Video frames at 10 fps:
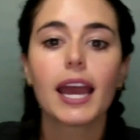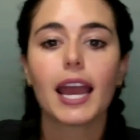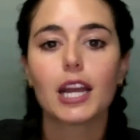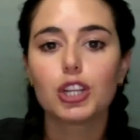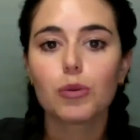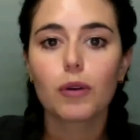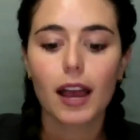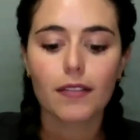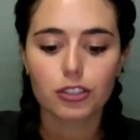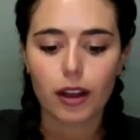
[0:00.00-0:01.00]
and you will
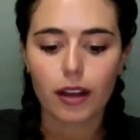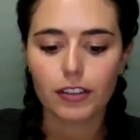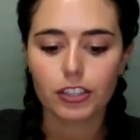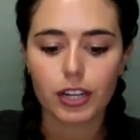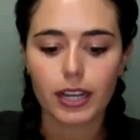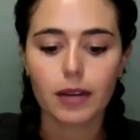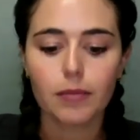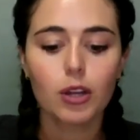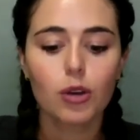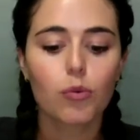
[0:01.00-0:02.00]
have a traffic
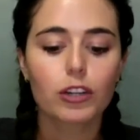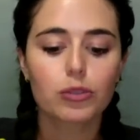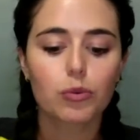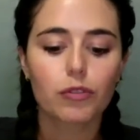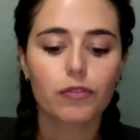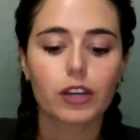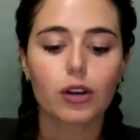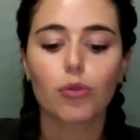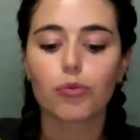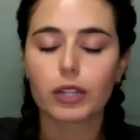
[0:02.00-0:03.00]
jam, which will
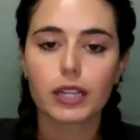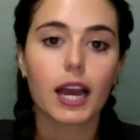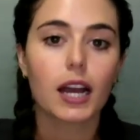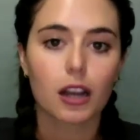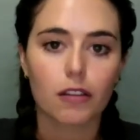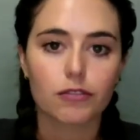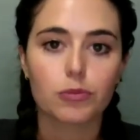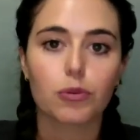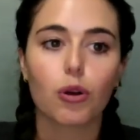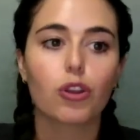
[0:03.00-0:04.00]
feel really
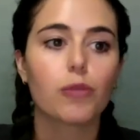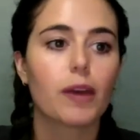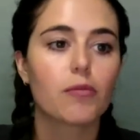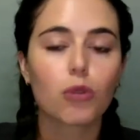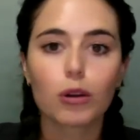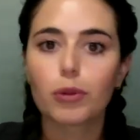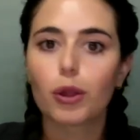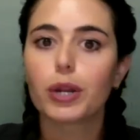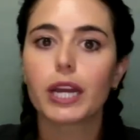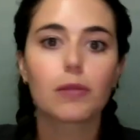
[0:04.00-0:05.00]
uncomfortable. You may have more
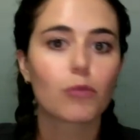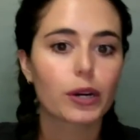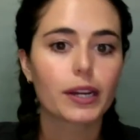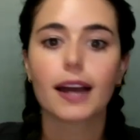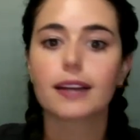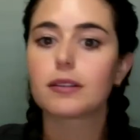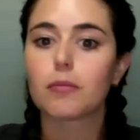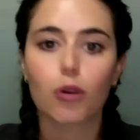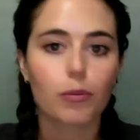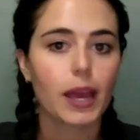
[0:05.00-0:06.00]
bloating, more gas,
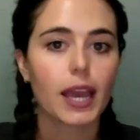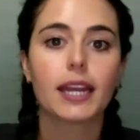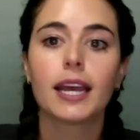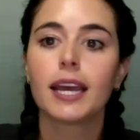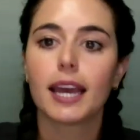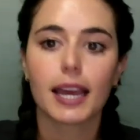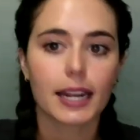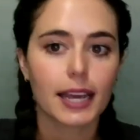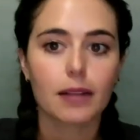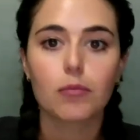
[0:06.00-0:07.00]
more pain, and
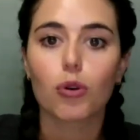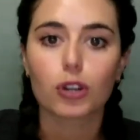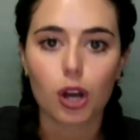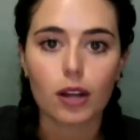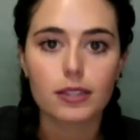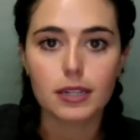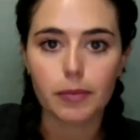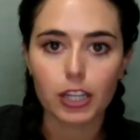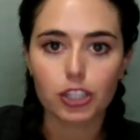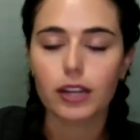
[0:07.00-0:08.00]
again, more
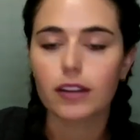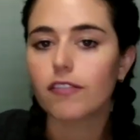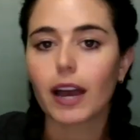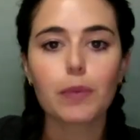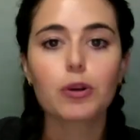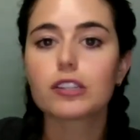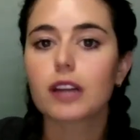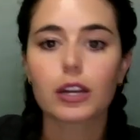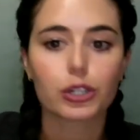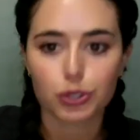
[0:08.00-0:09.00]
constipation. Fiber is
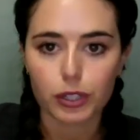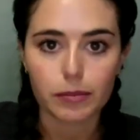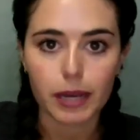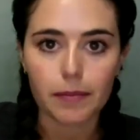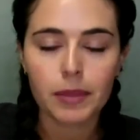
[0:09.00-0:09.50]
not a treatment.